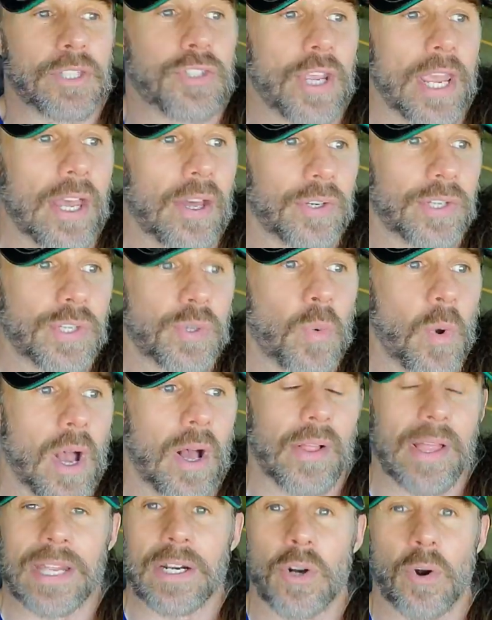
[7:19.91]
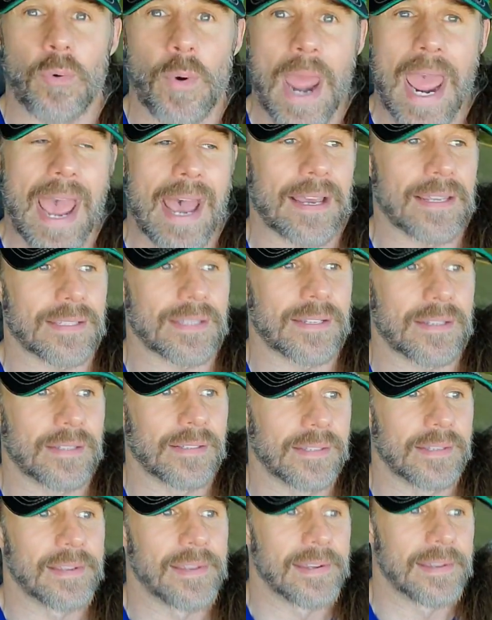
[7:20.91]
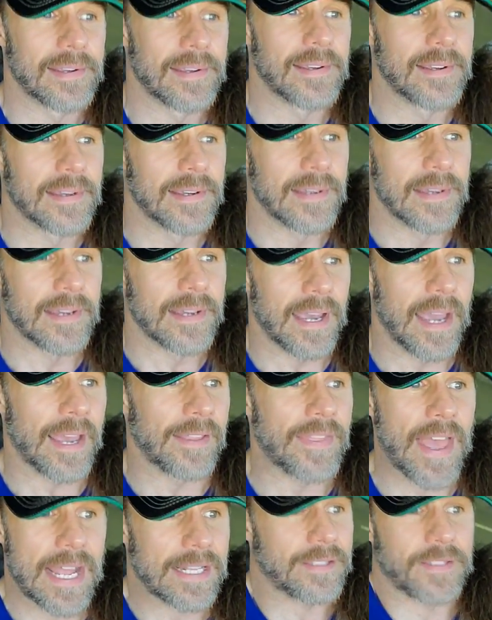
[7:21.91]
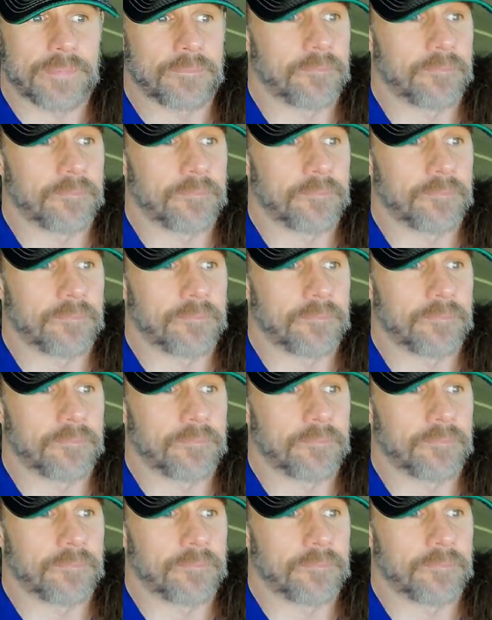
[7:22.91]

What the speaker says: jailed as well and harassed. And that's